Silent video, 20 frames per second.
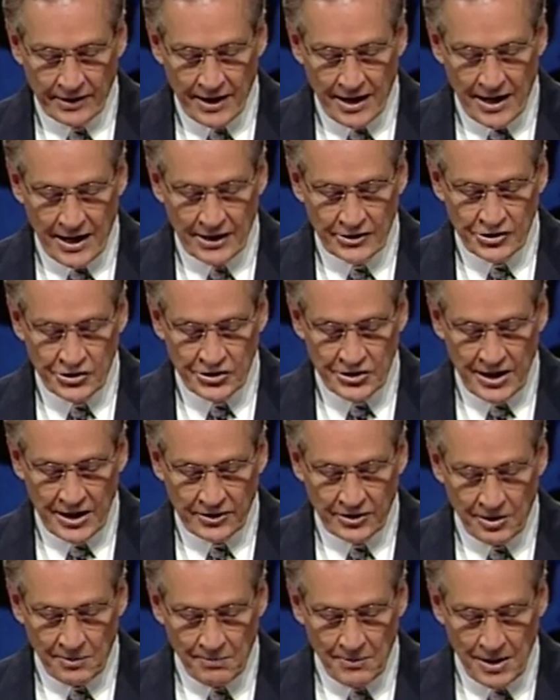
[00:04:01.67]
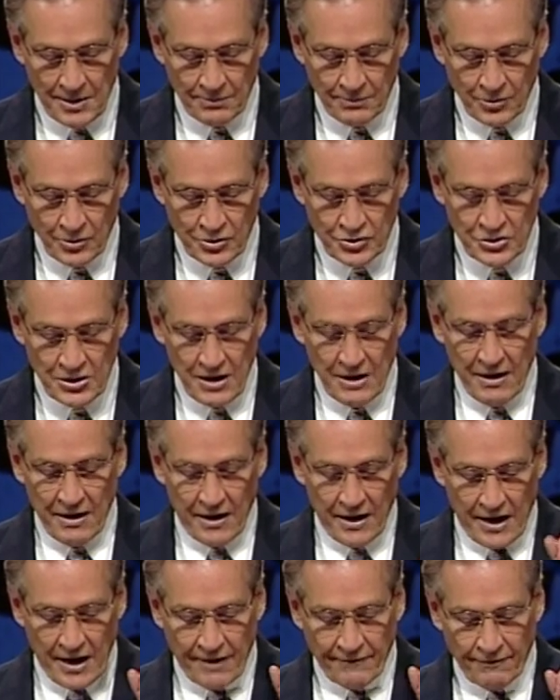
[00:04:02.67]
God set the members,
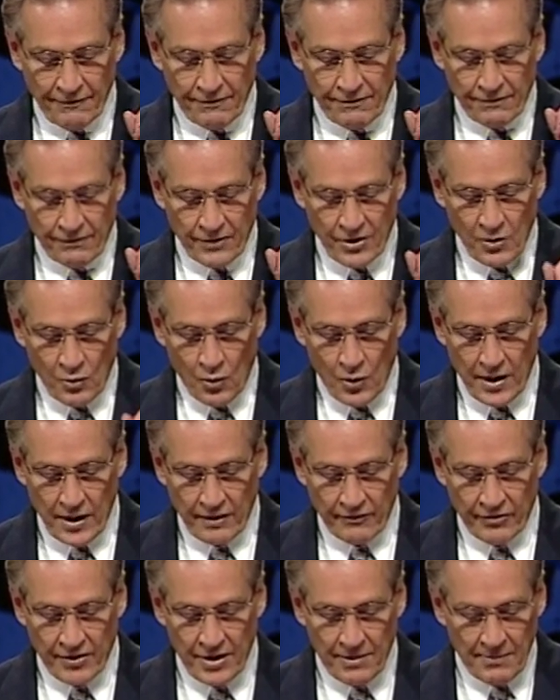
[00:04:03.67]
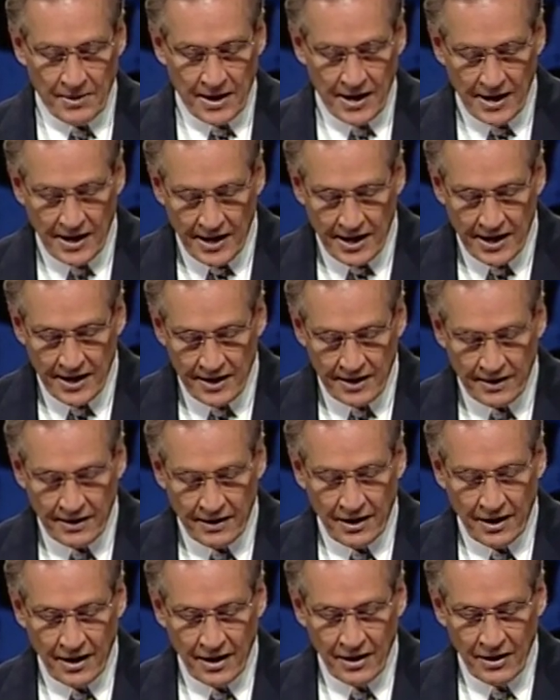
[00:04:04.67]
every one of them,
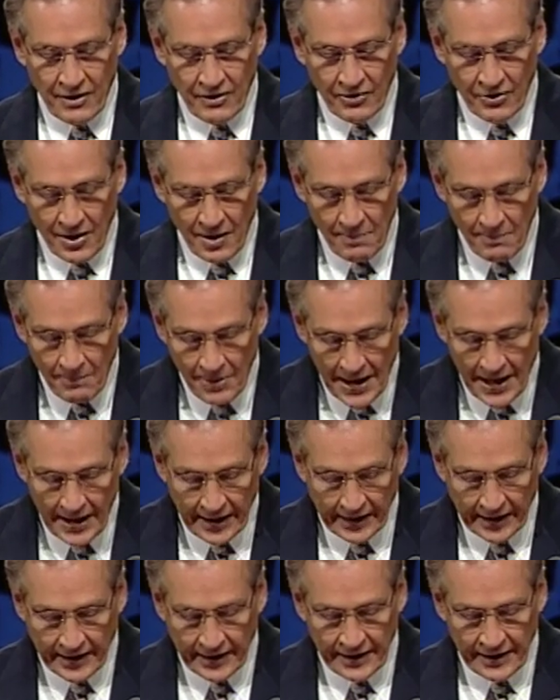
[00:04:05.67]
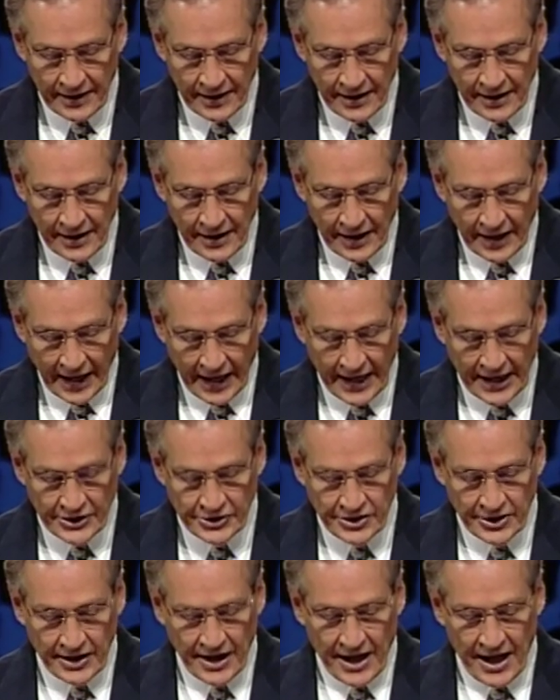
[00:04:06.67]
in the body
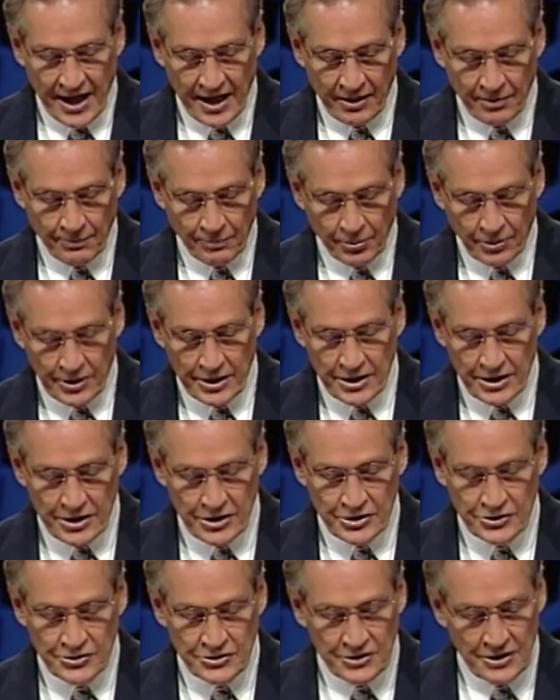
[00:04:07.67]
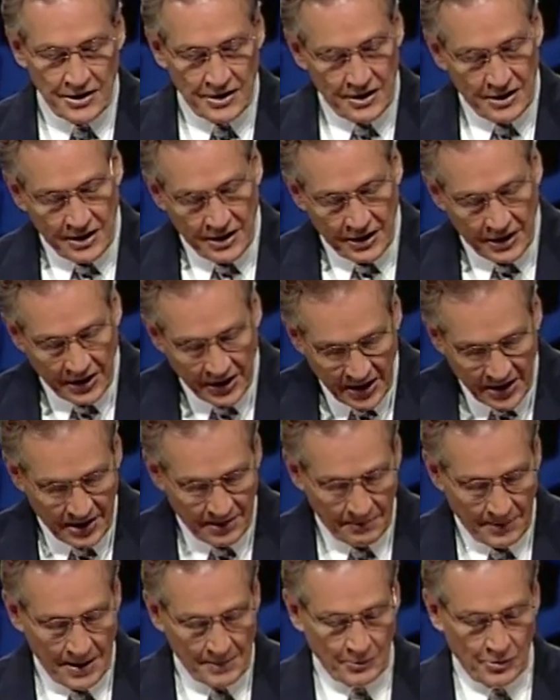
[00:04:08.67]
as it hath pleased
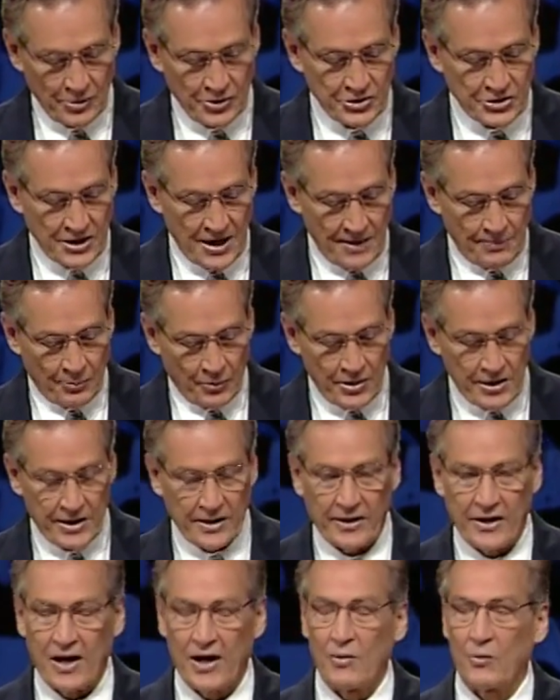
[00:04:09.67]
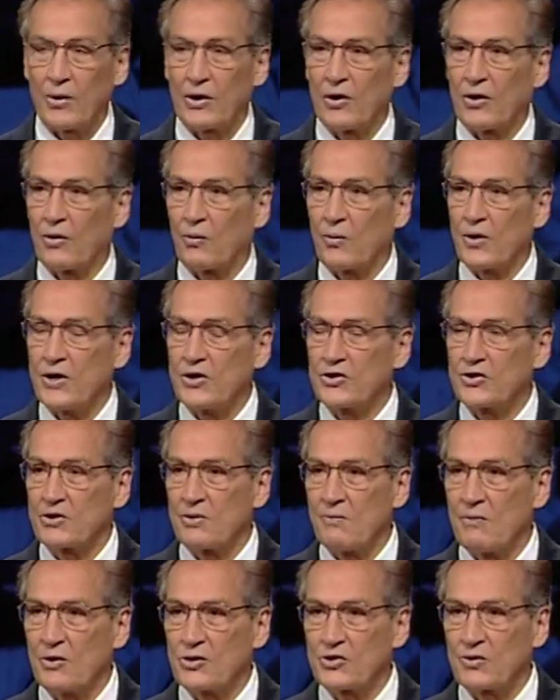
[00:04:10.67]
him. I'm going to stop reading there. We're going to read
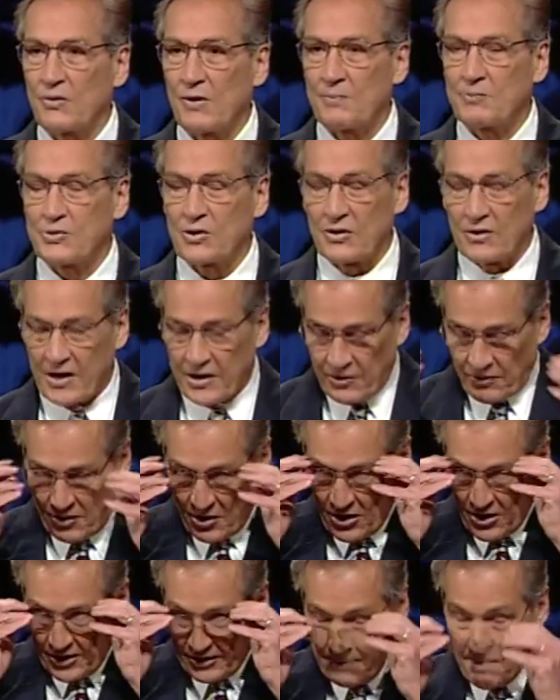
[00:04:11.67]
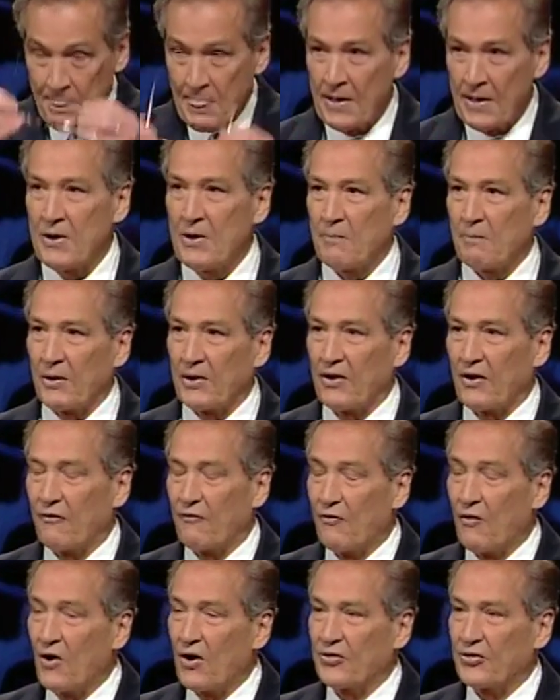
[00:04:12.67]
some more scripture later on. But there are
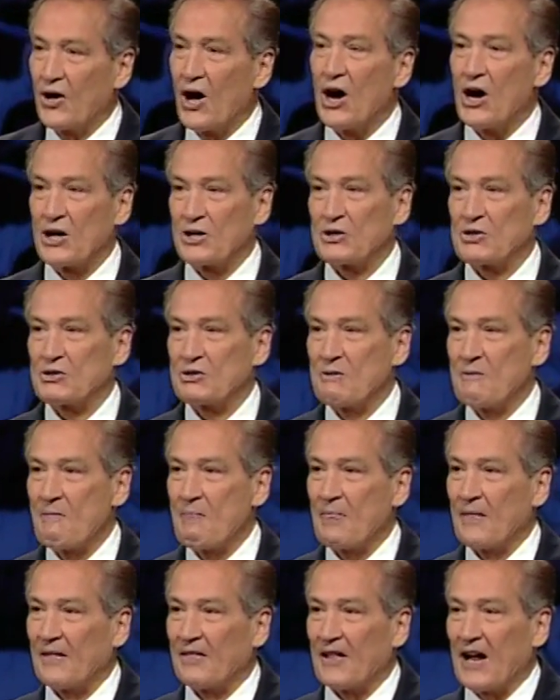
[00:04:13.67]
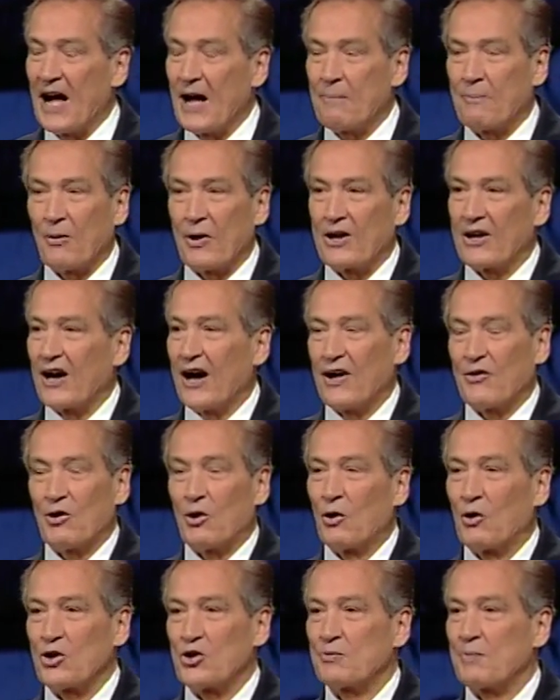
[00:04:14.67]
four thoughts now, I pray God the
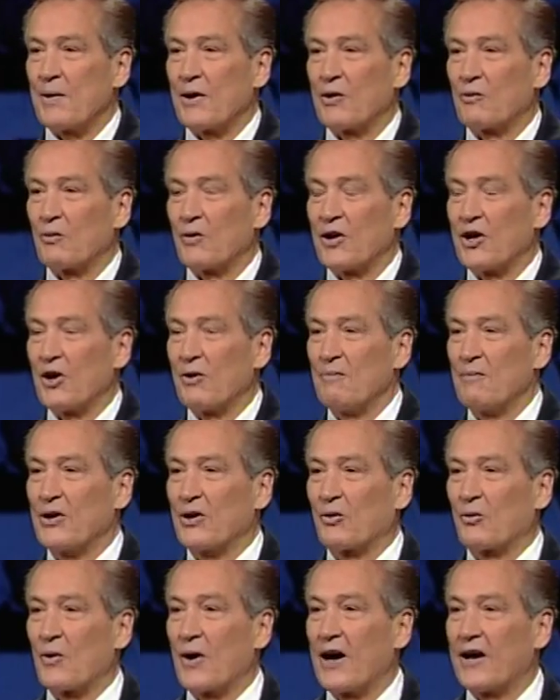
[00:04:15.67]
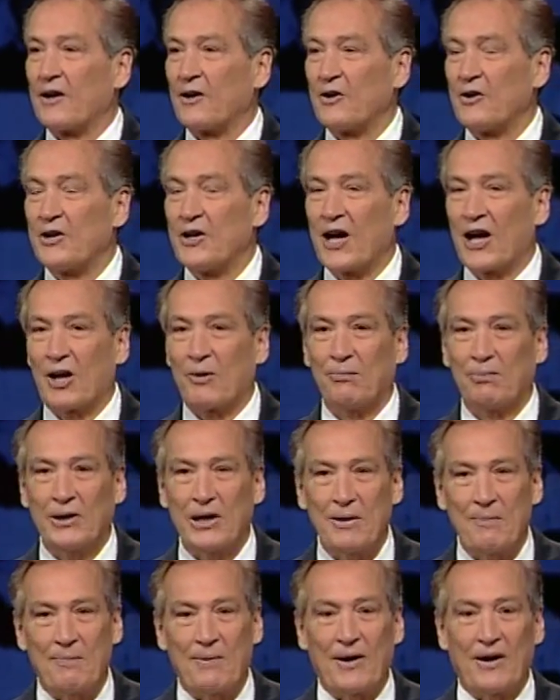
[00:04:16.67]
Holy Spirit will help me to write
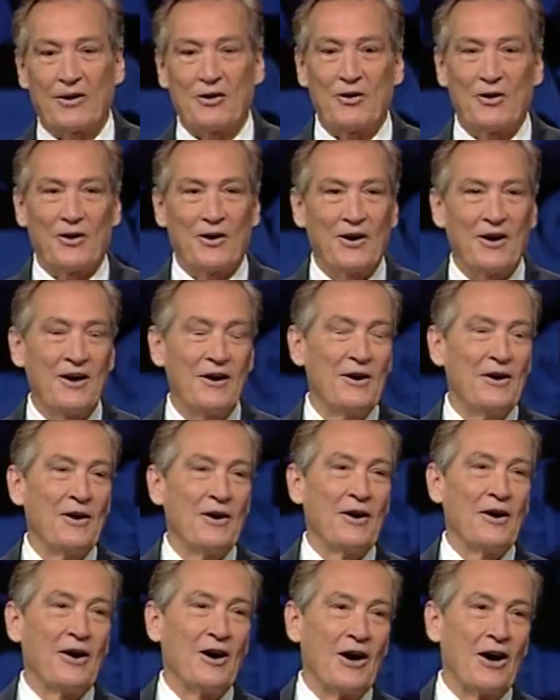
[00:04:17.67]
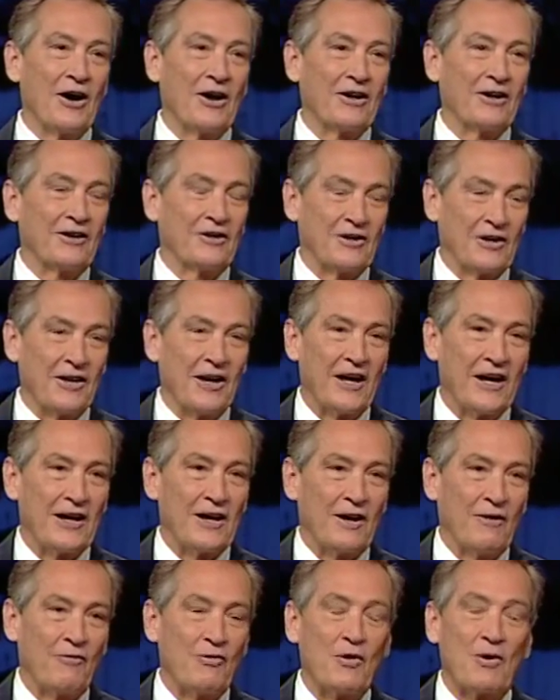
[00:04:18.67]
indelibly upon your heart
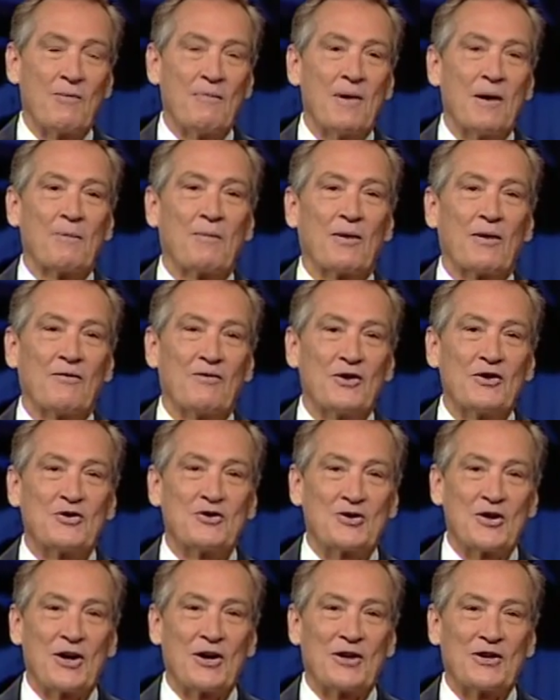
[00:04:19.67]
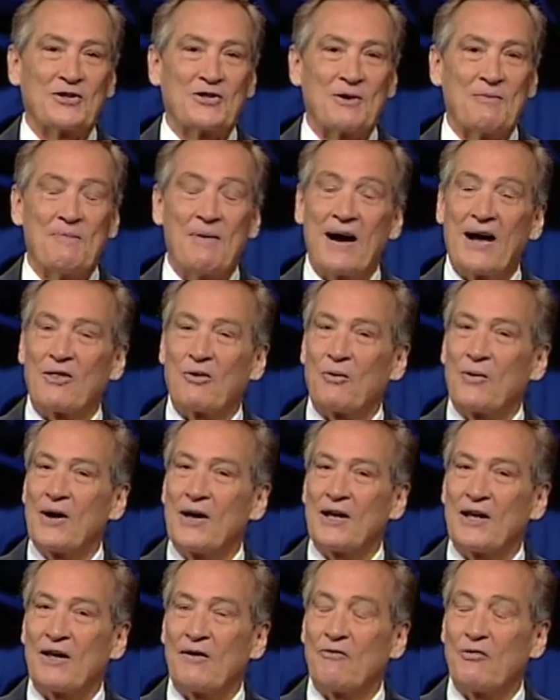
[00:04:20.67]
today if you're a member of this church. And by the
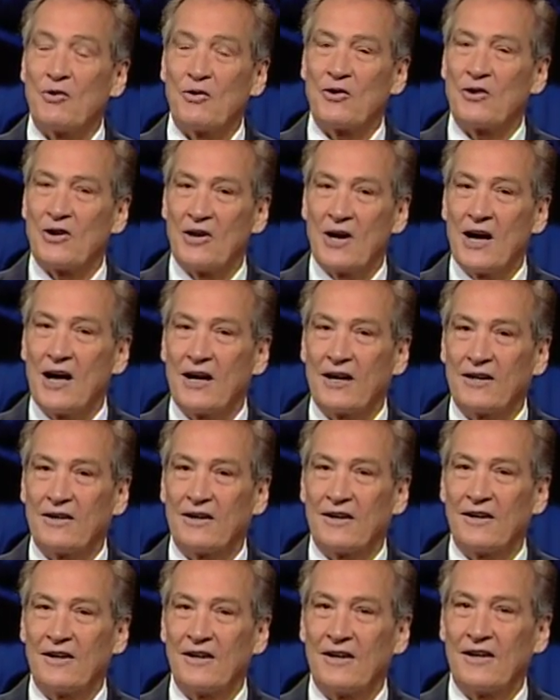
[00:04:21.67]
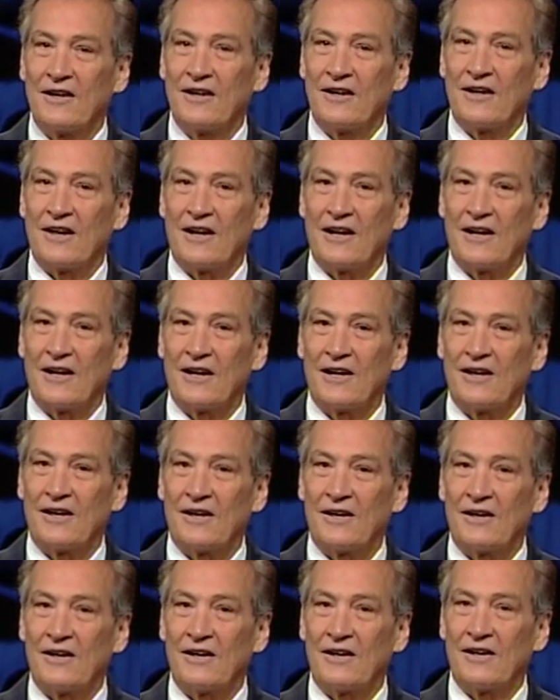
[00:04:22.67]
way, if you're not
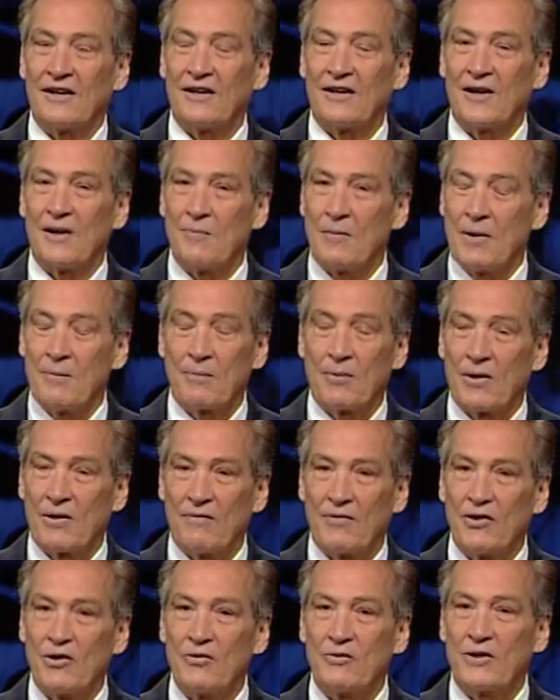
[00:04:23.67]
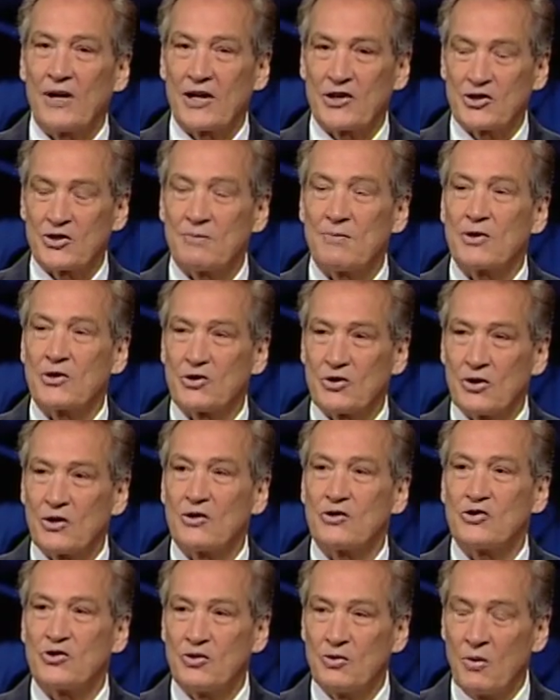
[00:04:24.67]
uh, a member of a New Testament
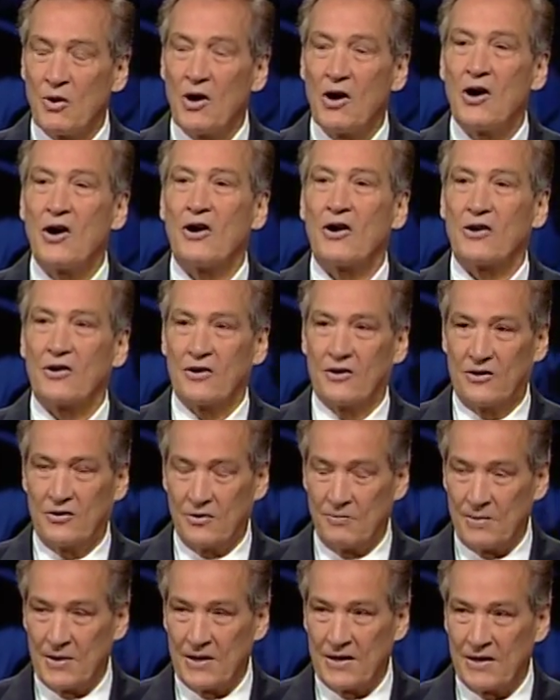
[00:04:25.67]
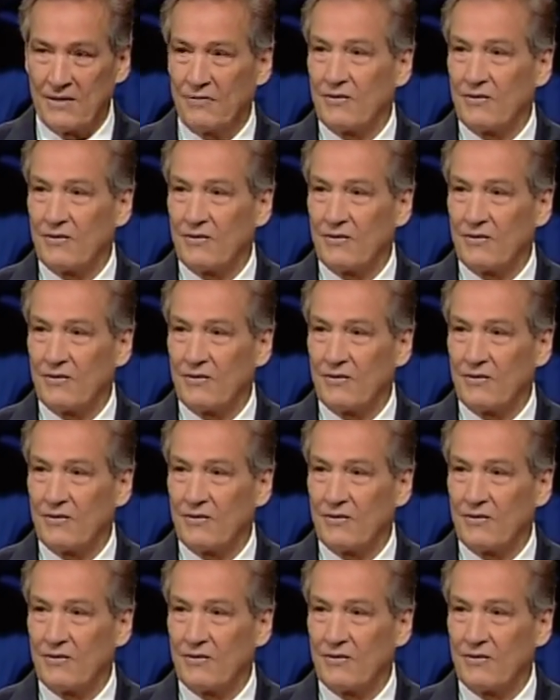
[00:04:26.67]
church, you ought to be.